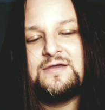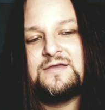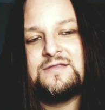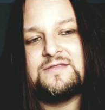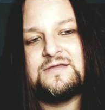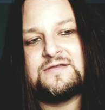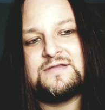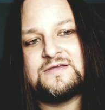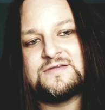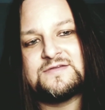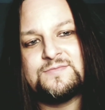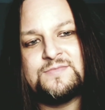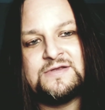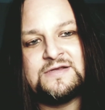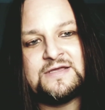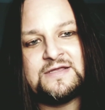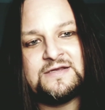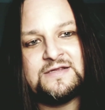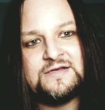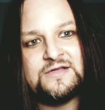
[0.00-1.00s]
That doesn't mean
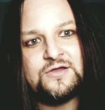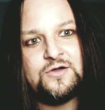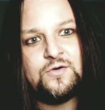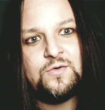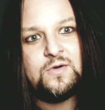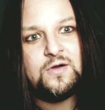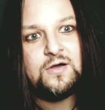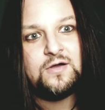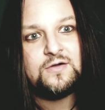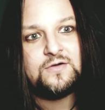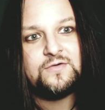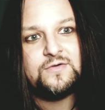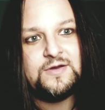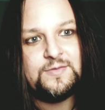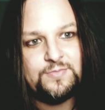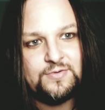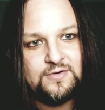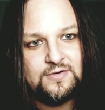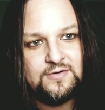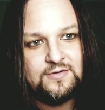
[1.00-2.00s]
I need to go all
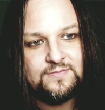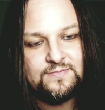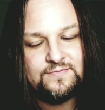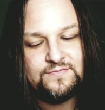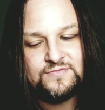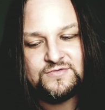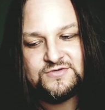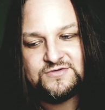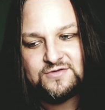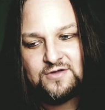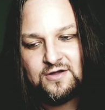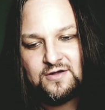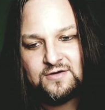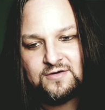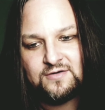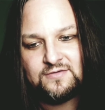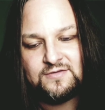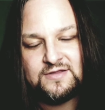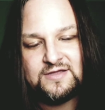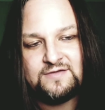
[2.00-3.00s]
creeper,
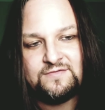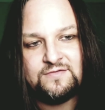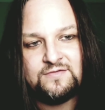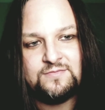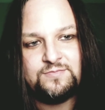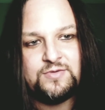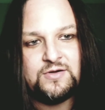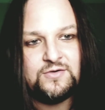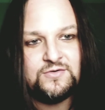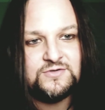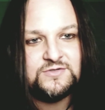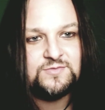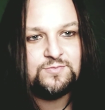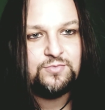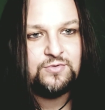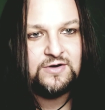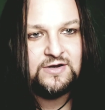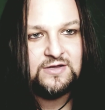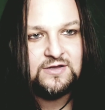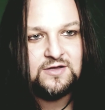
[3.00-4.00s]
stalker level, post
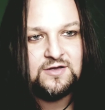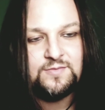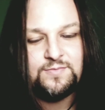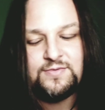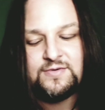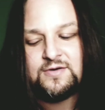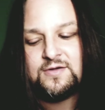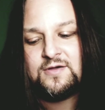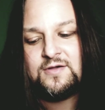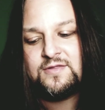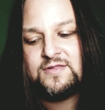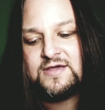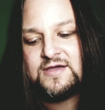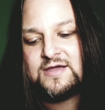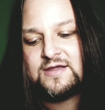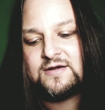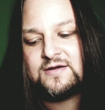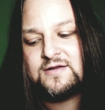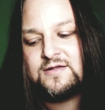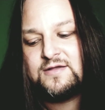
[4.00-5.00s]
breakup, and all
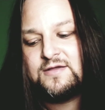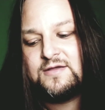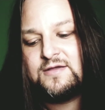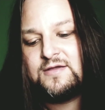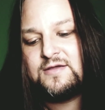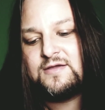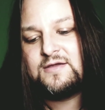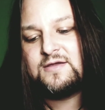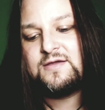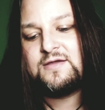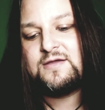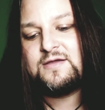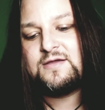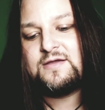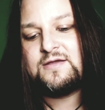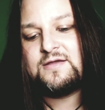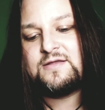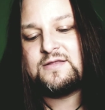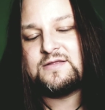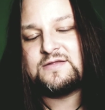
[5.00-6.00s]
that.
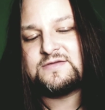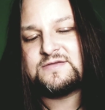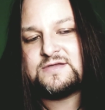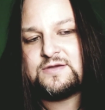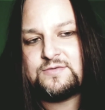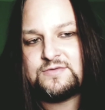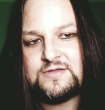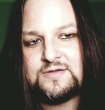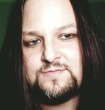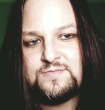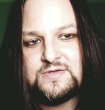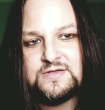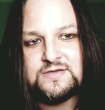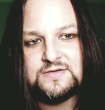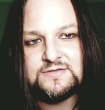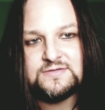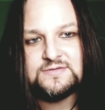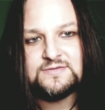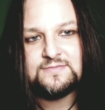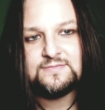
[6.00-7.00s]
That's not what that
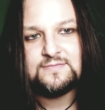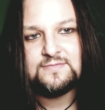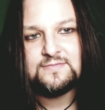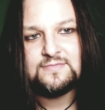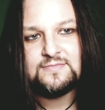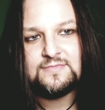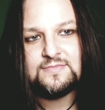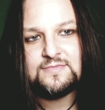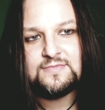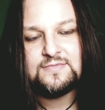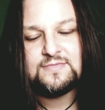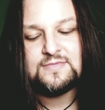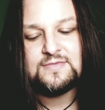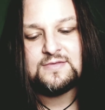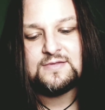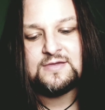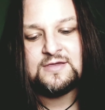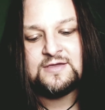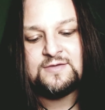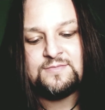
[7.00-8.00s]
means.
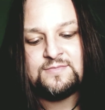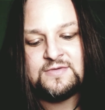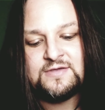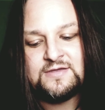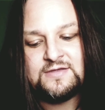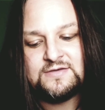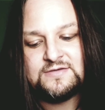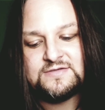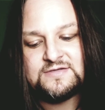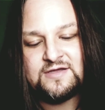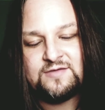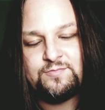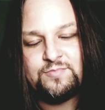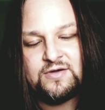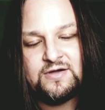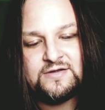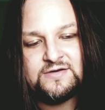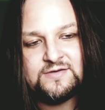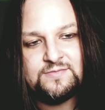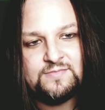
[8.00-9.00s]
It means I
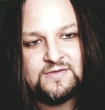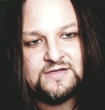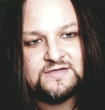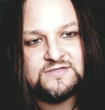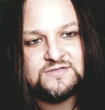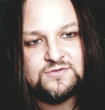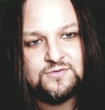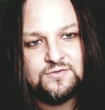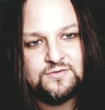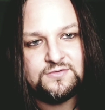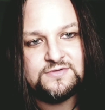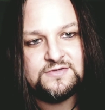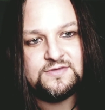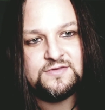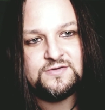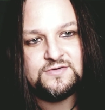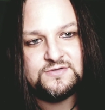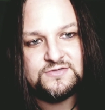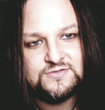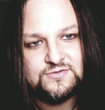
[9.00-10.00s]
bonded my soul to
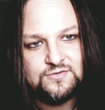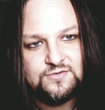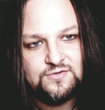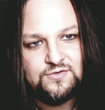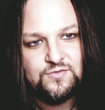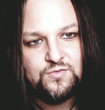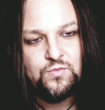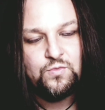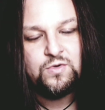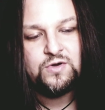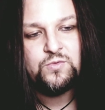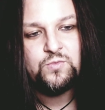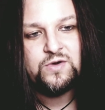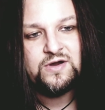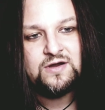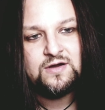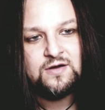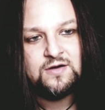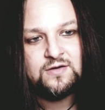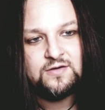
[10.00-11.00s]
their soul one way
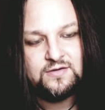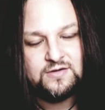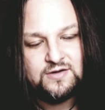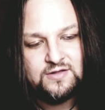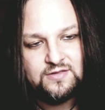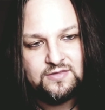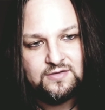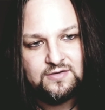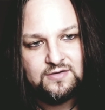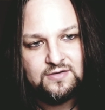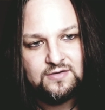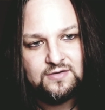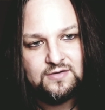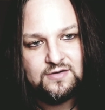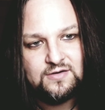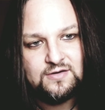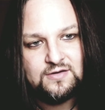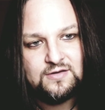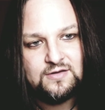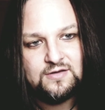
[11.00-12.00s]
or another
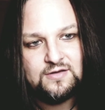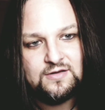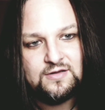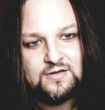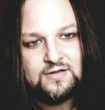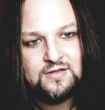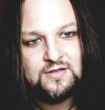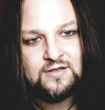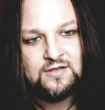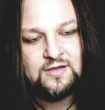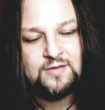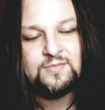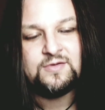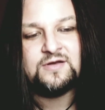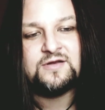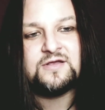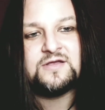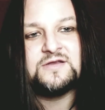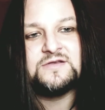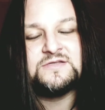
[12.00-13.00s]
I'm going
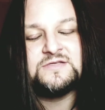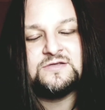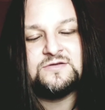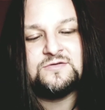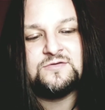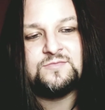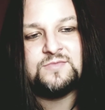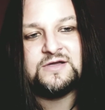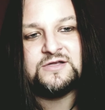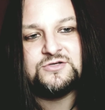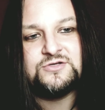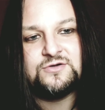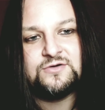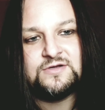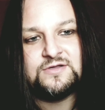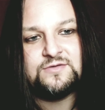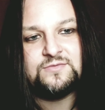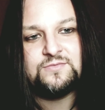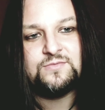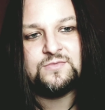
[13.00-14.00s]
to continue my
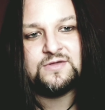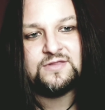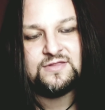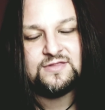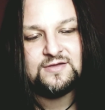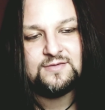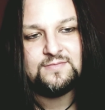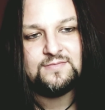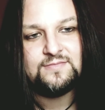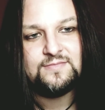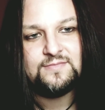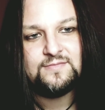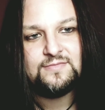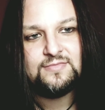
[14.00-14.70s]
journey with them